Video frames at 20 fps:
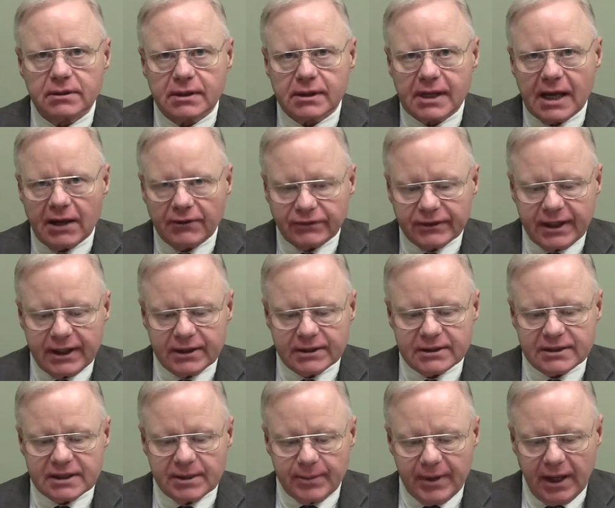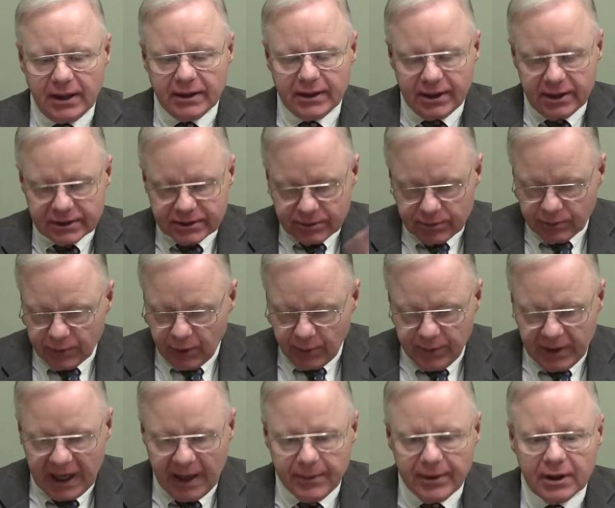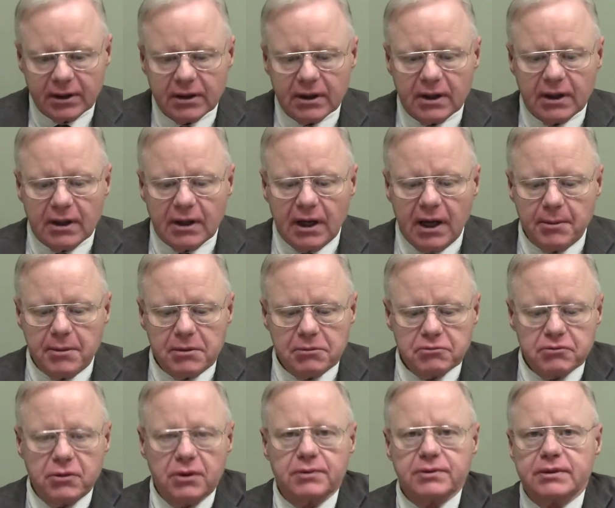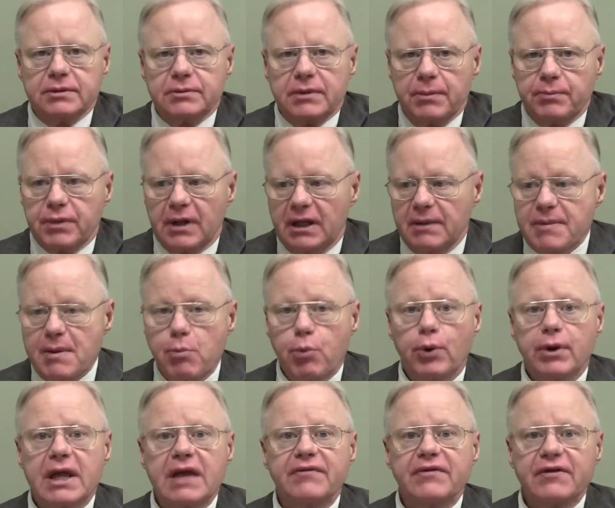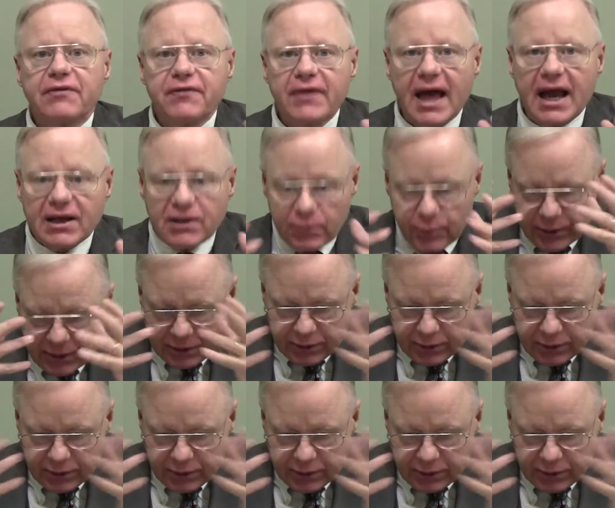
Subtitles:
Kathleen Sebelius and Obama, I mean, a lot of people were giving thank you.